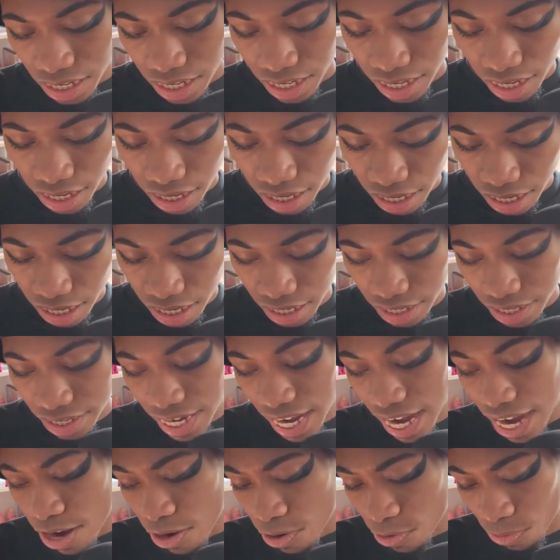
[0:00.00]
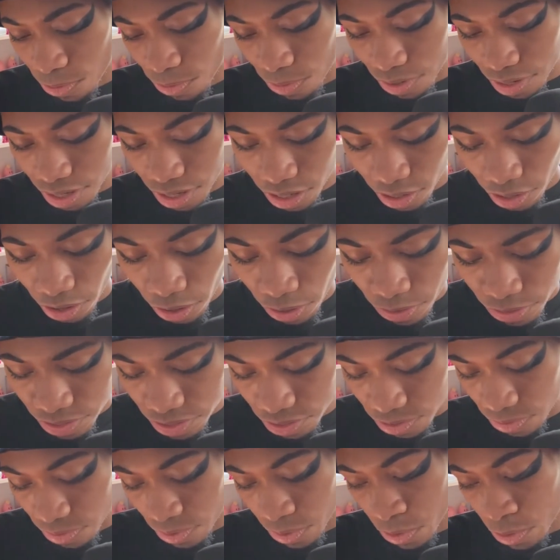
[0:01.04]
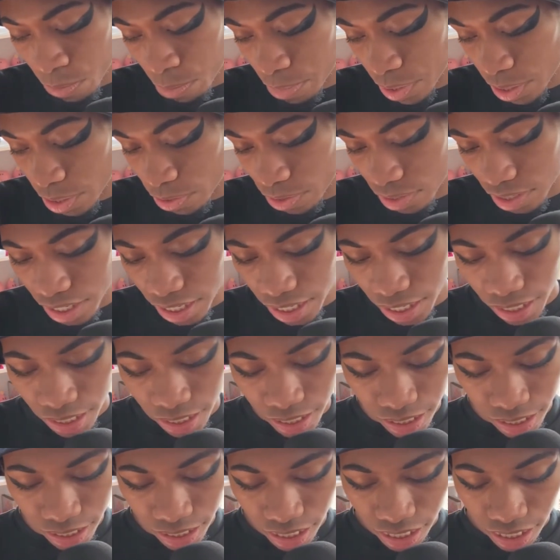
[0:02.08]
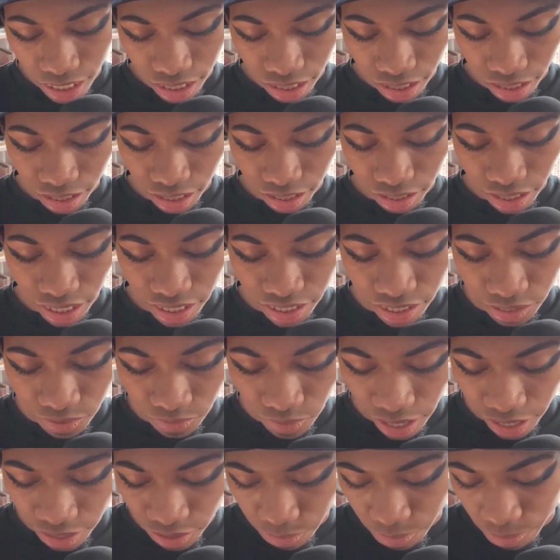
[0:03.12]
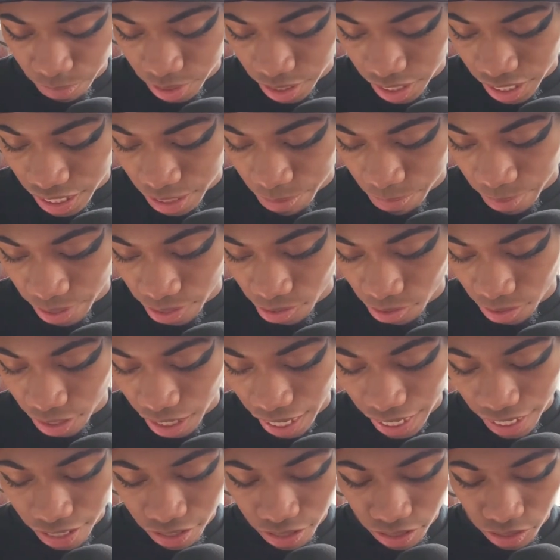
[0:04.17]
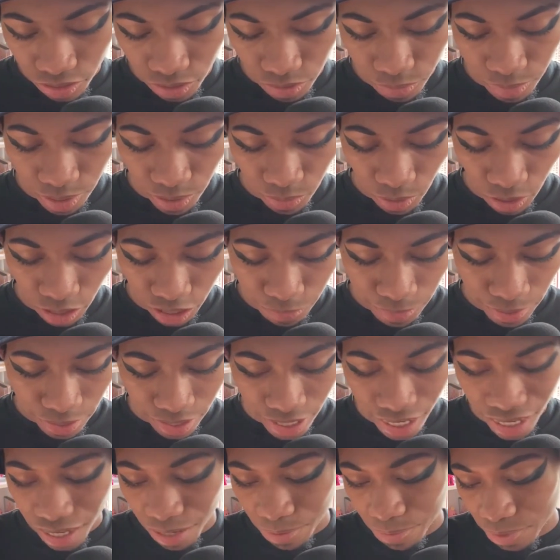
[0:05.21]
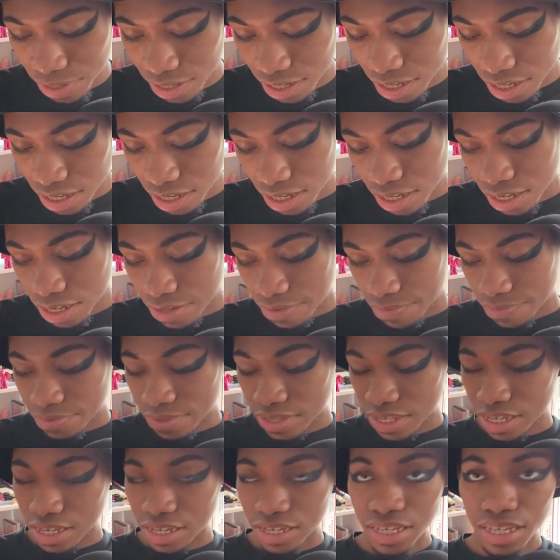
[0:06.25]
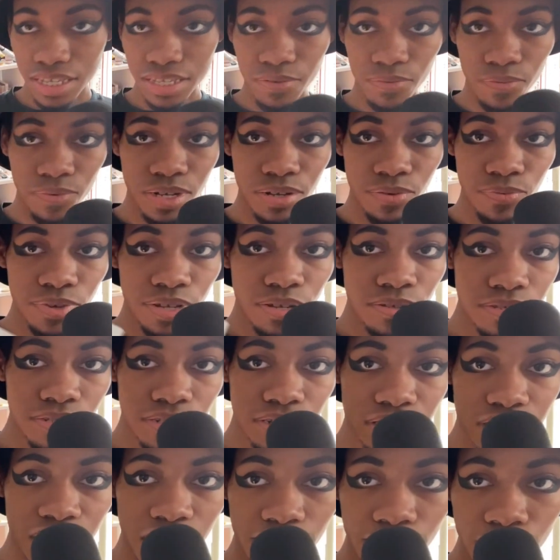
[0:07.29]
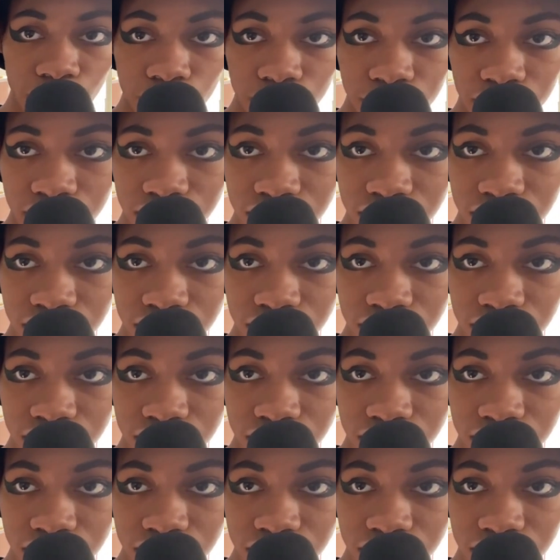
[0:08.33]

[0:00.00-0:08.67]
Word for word: uh, now also her belt is the Legend Rider blade belt. I could be wrong about that, but yeah, we, we used to never really see